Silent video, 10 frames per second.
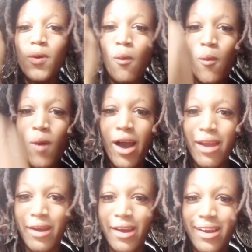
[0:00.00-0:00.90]

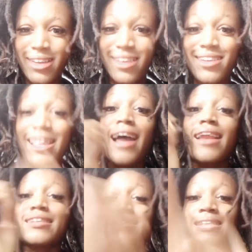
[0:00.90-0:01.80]
water. That
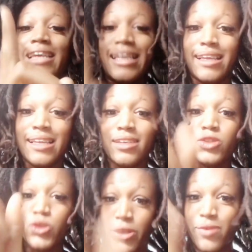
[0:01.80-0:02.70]
is the key.
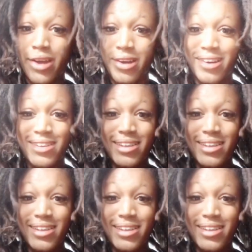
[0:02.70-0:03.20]
Drink water.